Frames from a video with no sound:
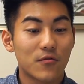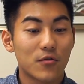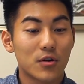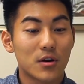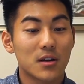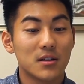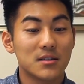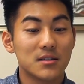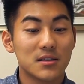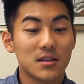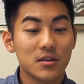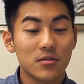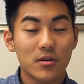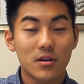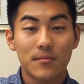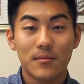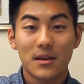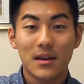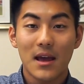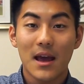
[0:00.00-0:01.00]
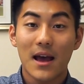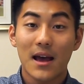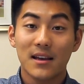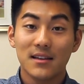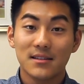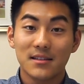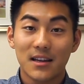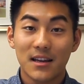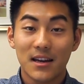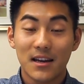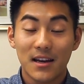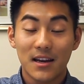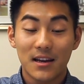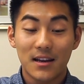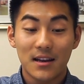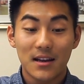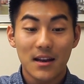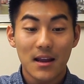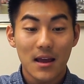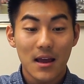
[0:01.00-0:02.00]
for considering me as
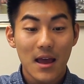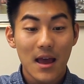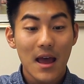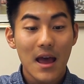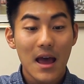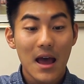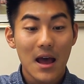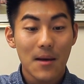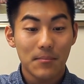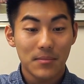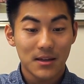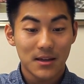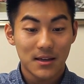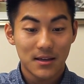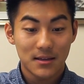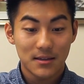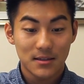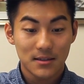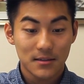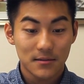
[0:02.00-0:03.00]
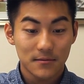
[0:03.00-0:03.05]
an applicant.